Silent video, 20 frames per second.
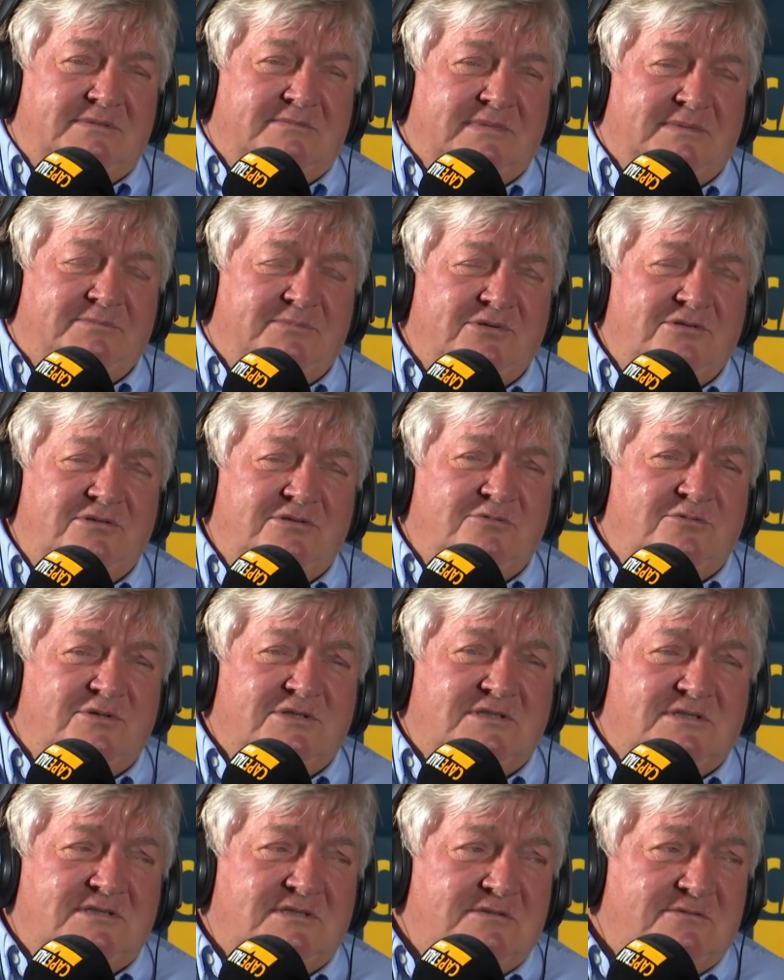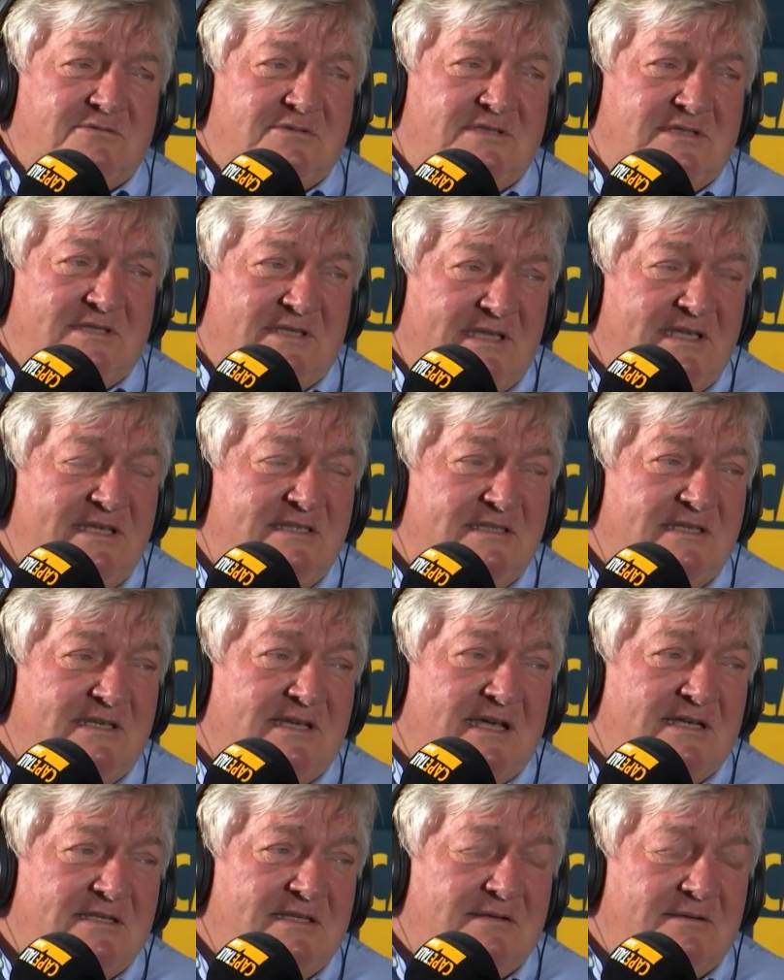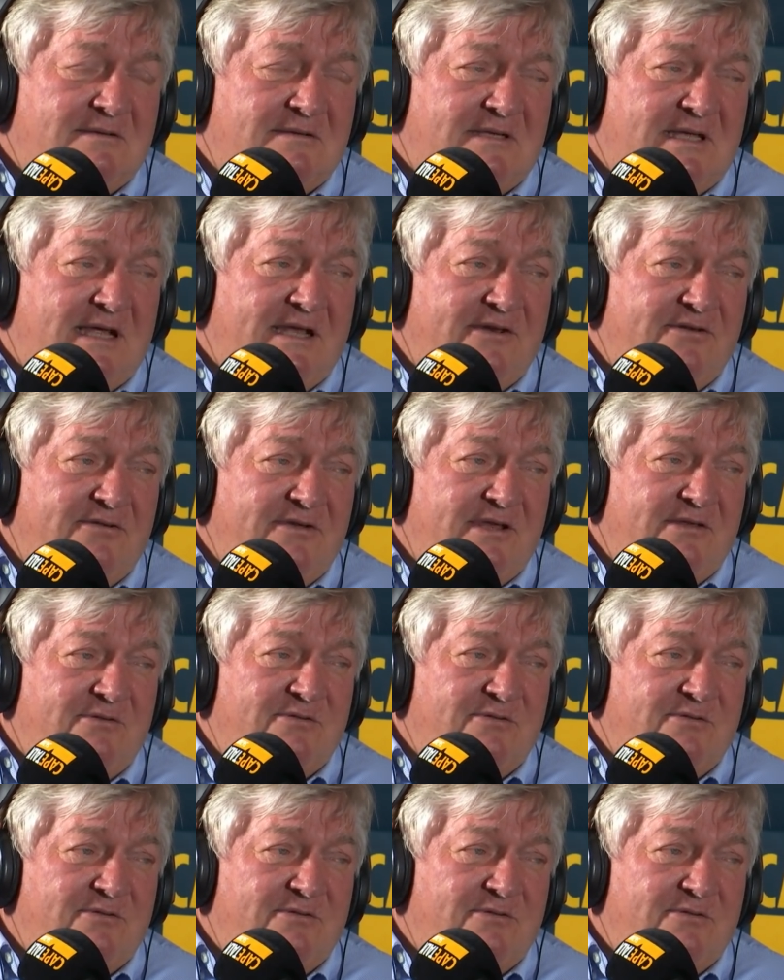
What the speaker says: Maputo was an easy country.